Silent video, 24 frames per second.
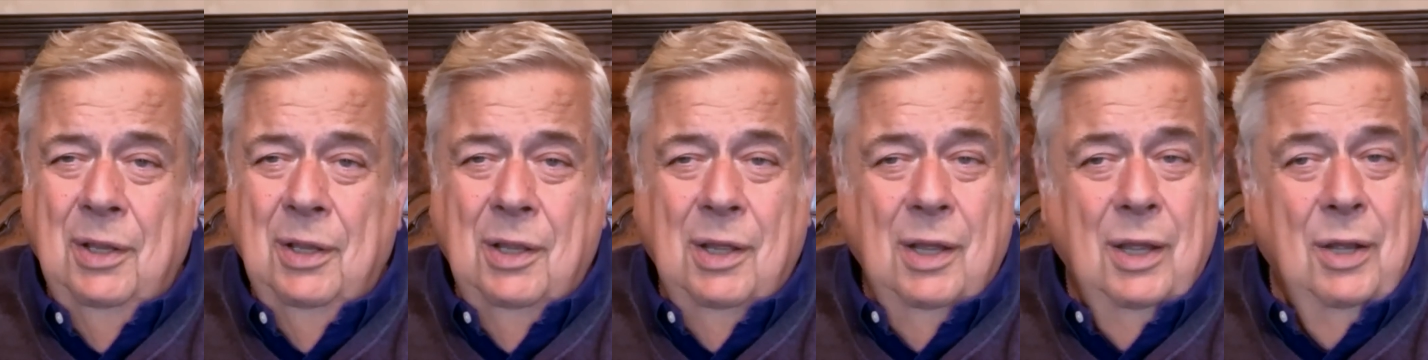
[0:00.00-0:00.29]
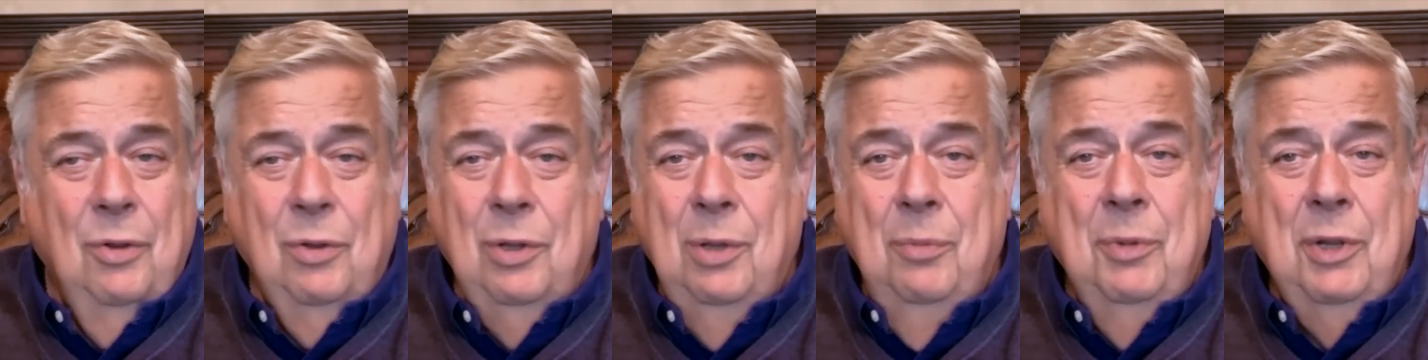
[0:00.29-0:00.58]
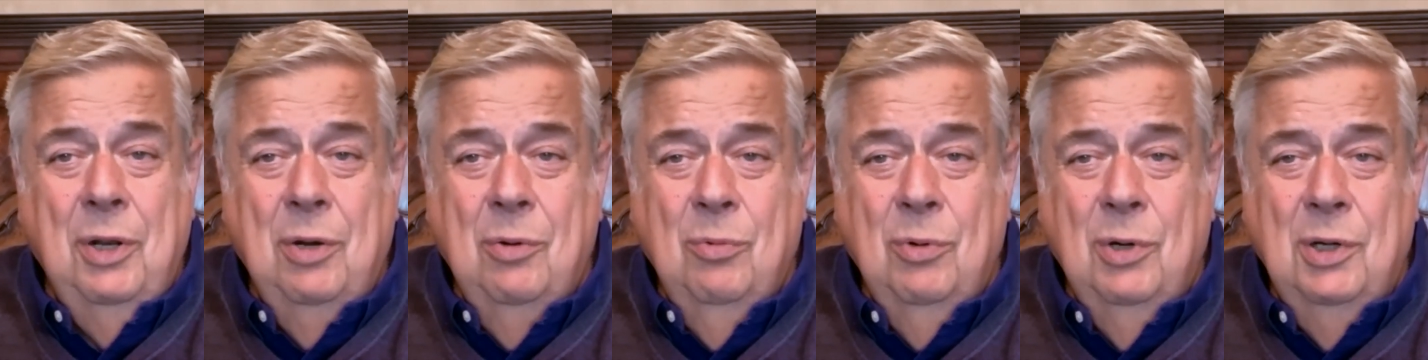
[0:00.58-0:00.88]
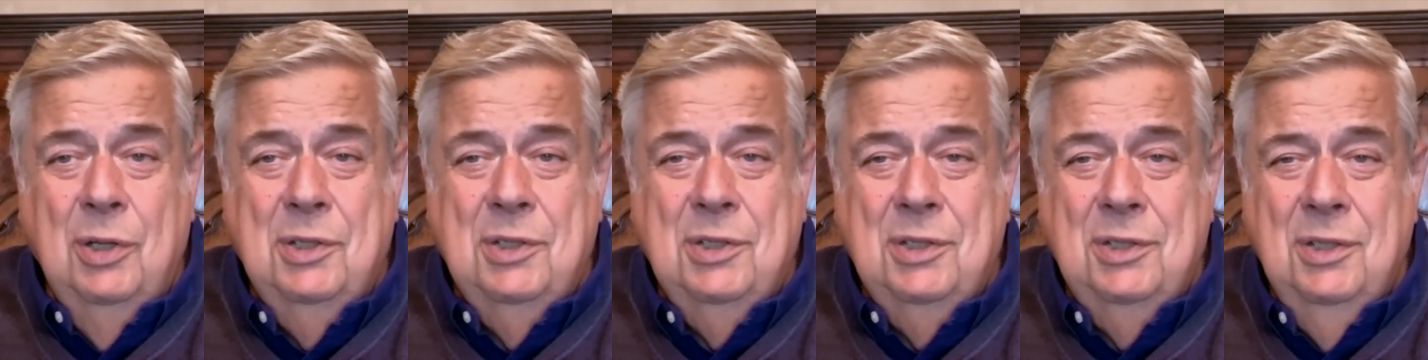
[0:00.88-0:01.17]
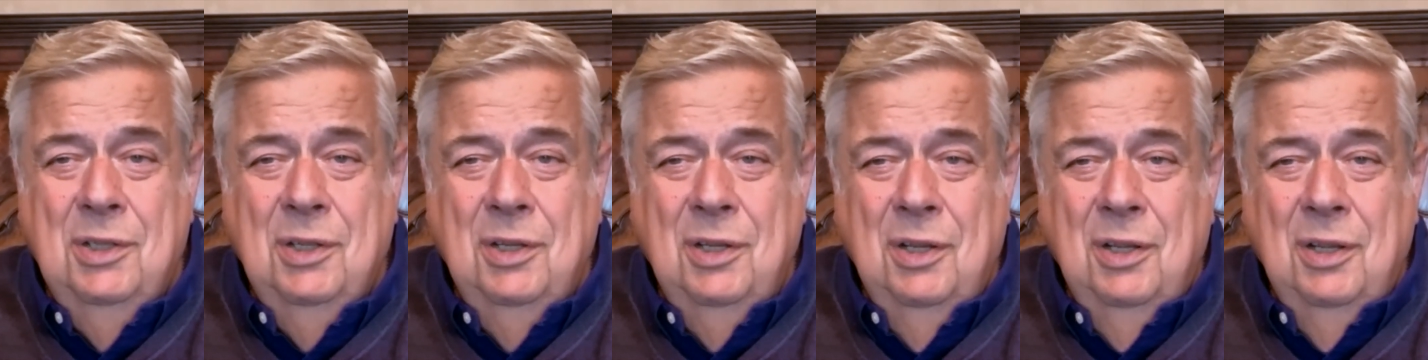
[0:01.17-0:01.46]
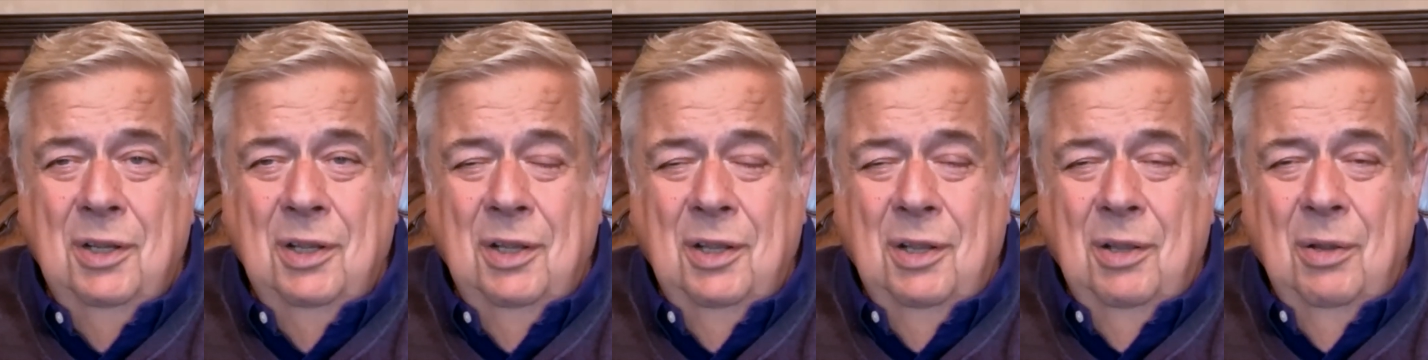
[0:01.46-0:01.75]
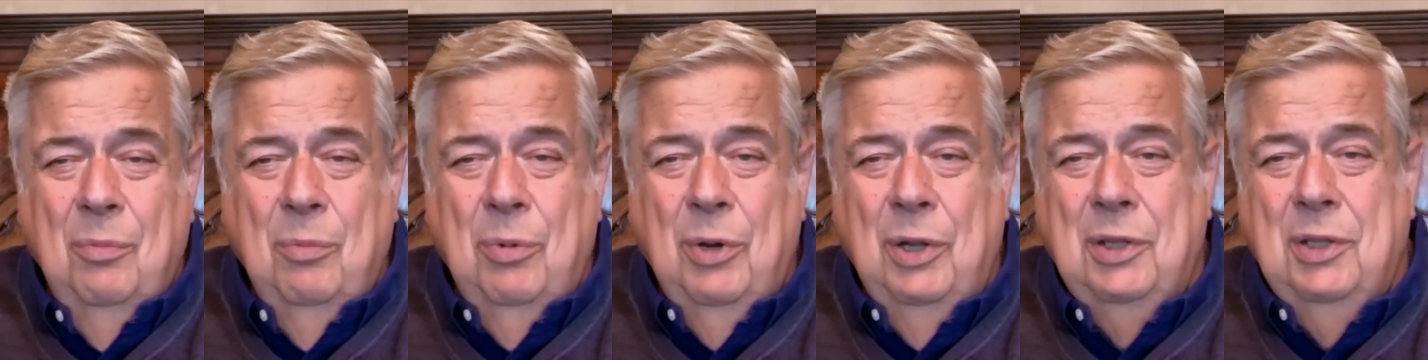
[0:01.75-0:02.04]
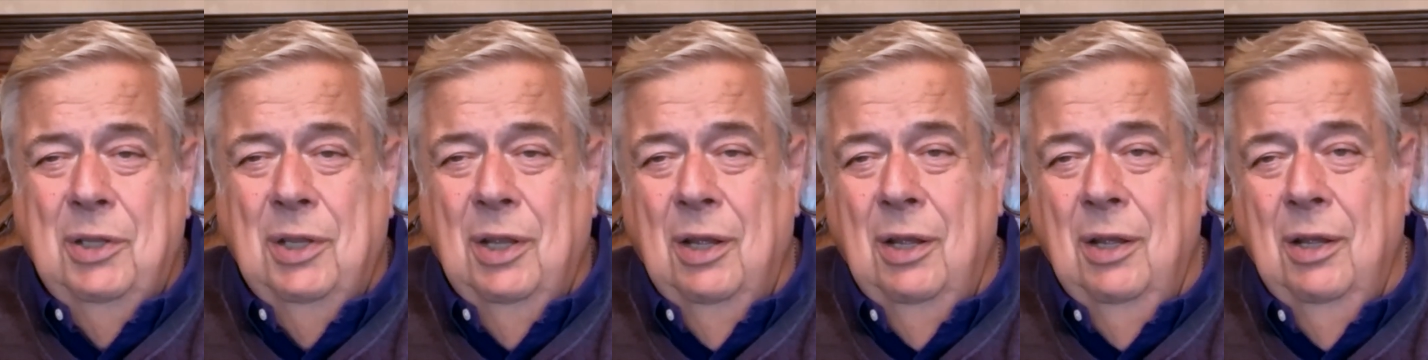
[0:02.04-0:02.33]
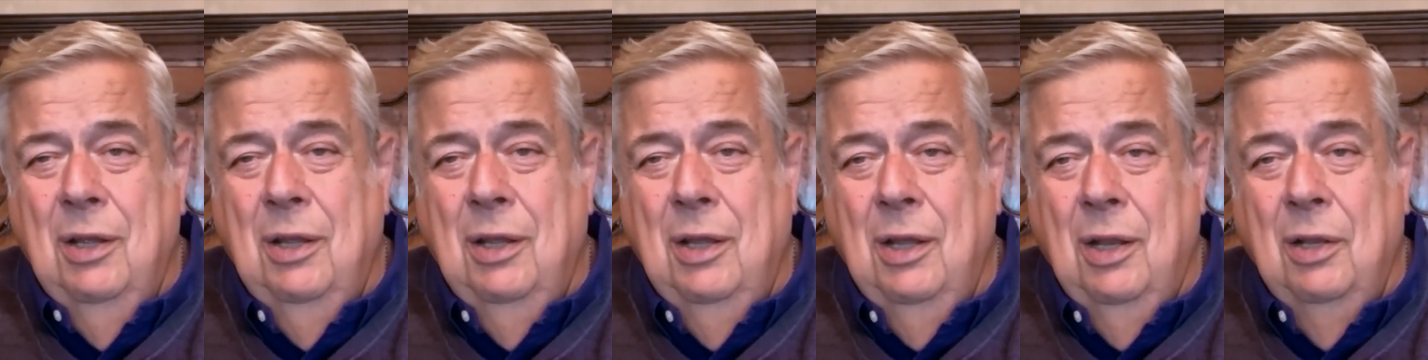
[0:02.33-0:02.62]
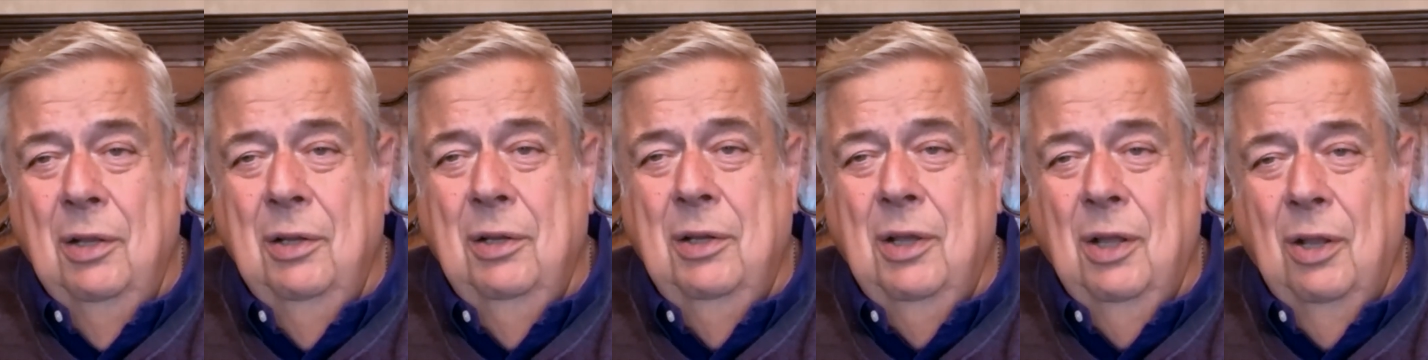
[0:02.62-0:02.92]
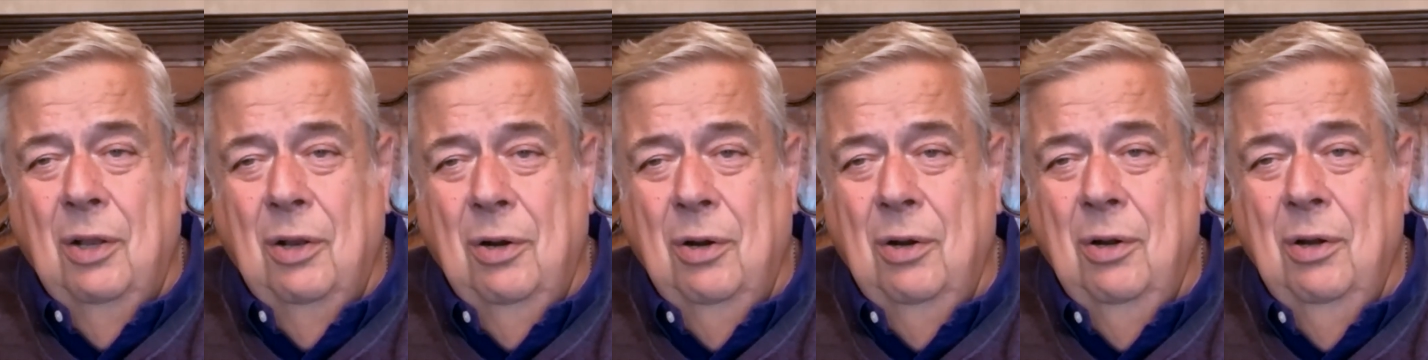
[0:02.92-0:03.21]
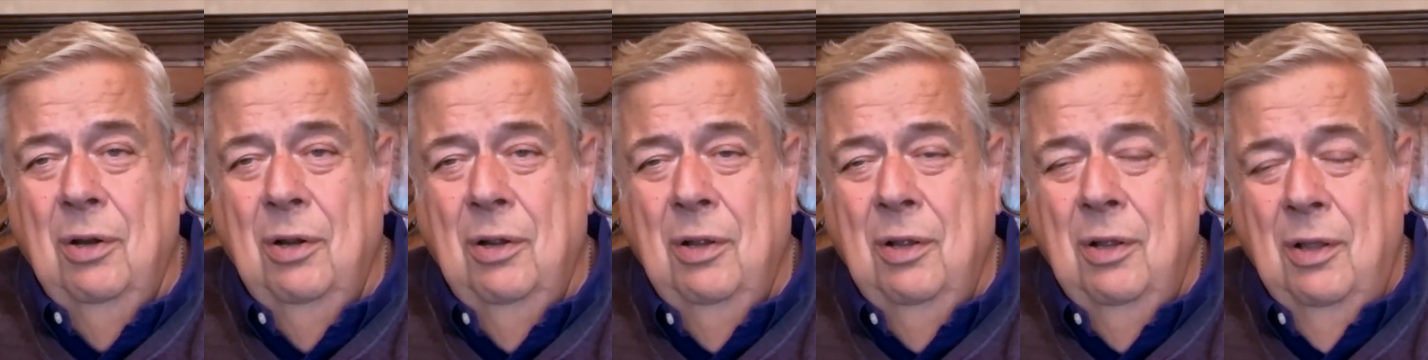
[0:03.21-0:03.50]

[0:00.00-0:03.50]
I only met her once, but uh, Helen Keller,